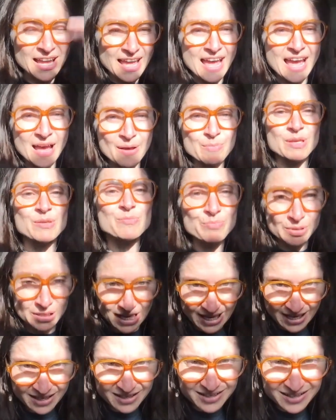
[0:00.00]
and I am in
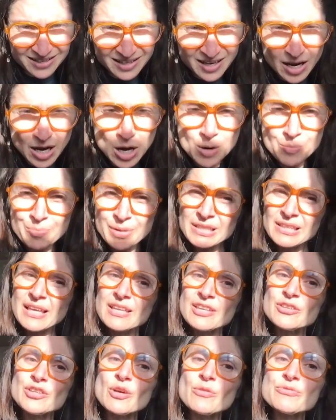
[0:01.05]
plays, but
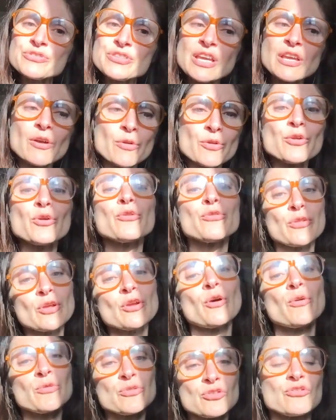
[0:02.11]
like, you don't say,
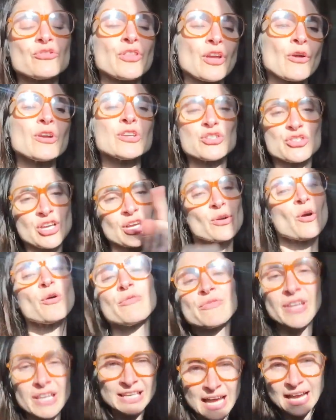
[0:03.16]
they're a
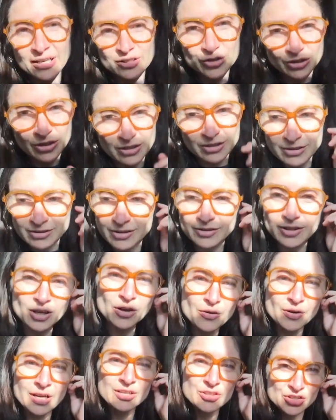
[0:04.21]
Chekhovian actor and
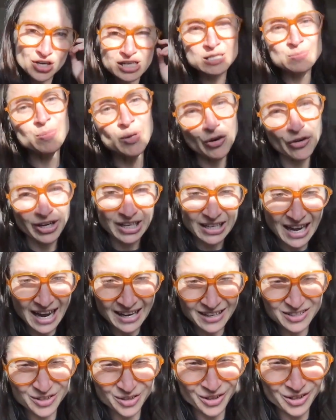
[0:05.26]
they're a Shakespearean
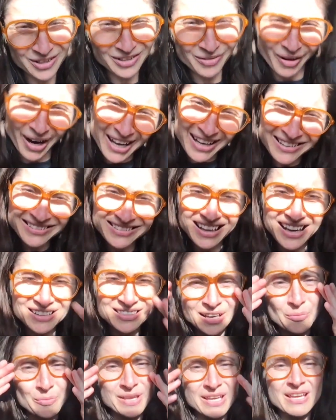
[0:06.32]
actor, right?
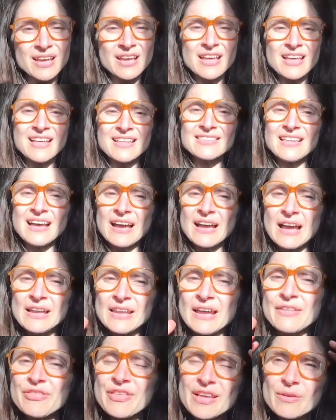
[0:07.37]
Like that
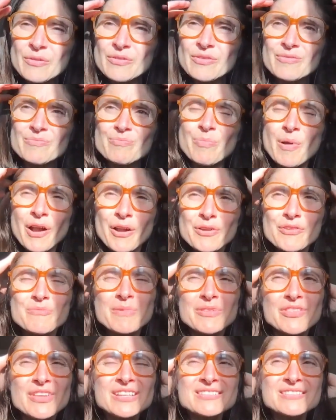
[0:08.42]
and I think part of
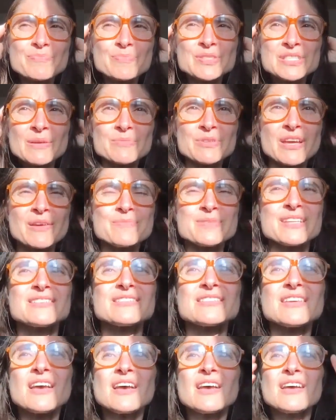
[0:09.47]
me thinks sometimes
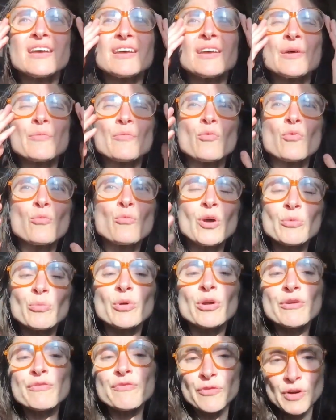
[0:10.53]
it's
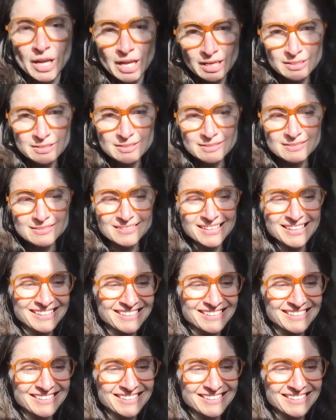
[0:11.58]
when we're afraid,